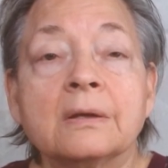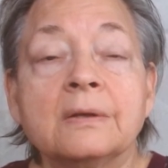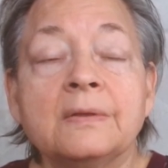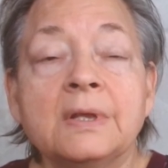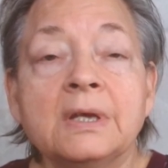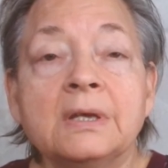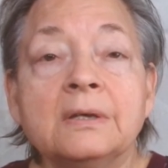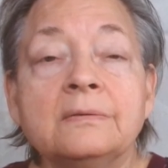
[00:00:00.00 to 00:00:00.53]

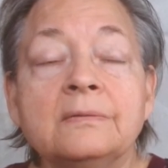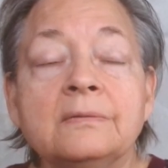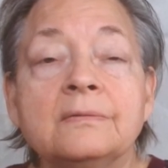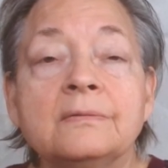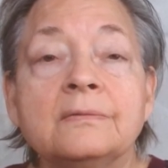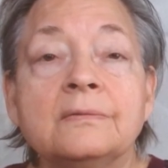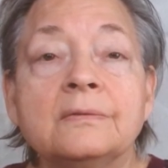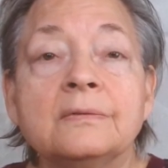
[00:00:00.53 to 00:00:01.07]
then
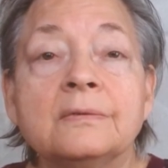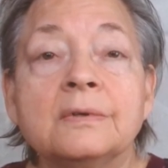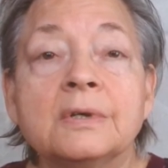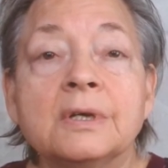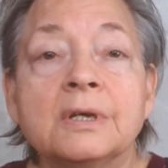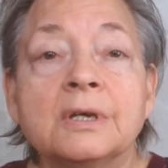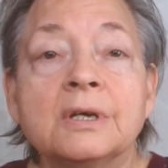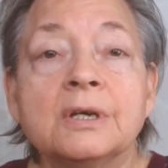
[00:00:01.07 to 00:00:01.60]

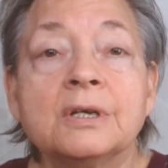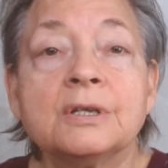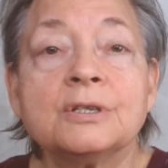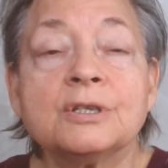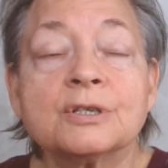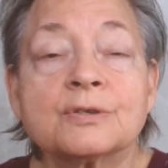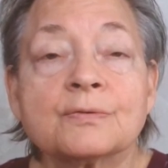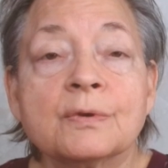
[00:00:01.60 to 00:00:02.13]

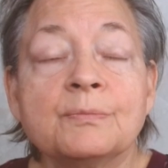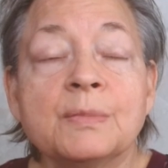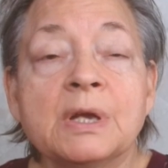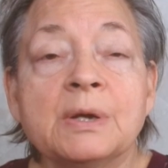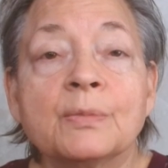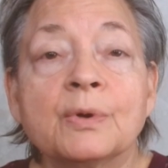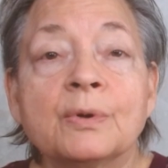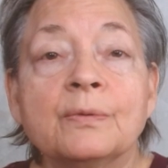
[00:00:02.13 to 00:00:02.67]
just
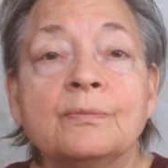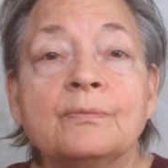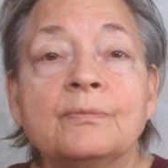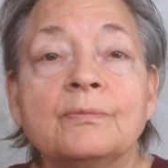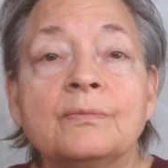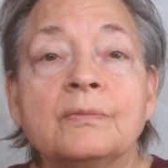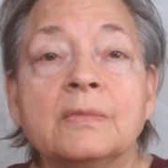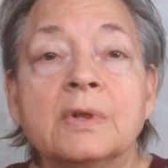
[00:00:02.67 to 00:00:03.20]
remember
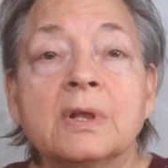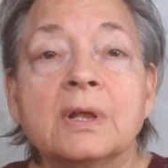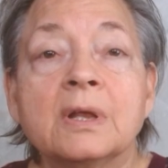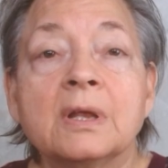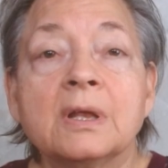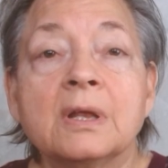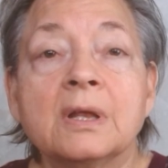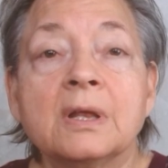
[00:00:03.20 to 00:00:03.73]

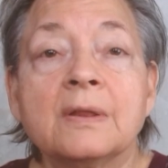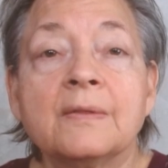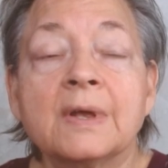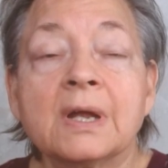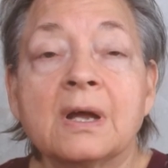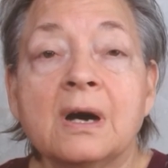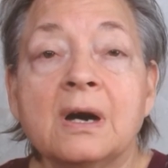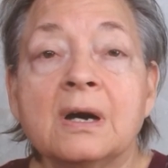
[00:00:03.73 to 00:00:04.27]

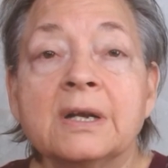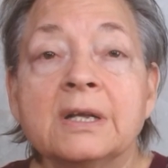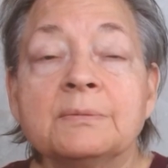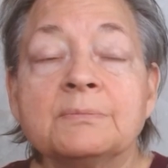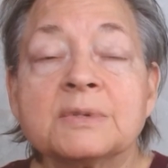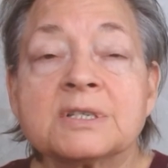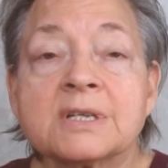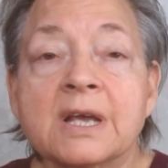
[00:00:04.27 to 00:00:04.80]
that God
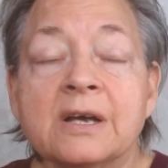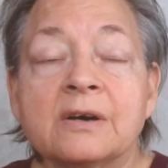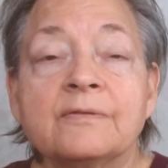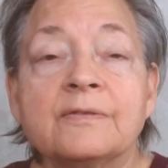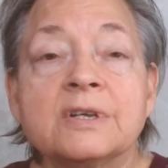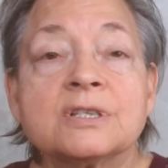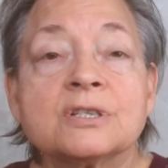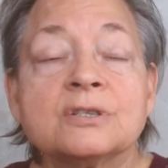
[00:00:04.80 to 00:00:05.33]
Himself
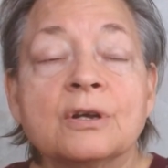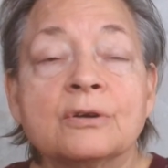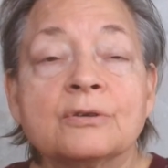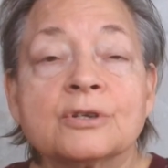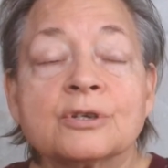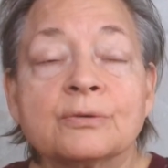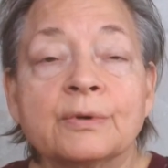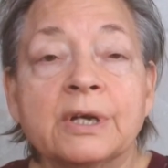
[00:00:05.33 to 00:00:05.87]
is
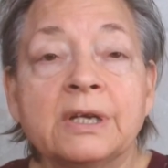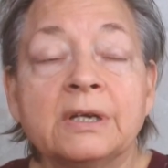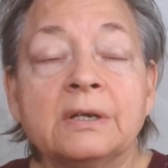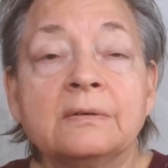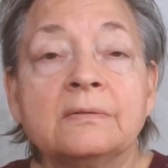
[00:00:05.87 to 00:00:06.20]
nurturing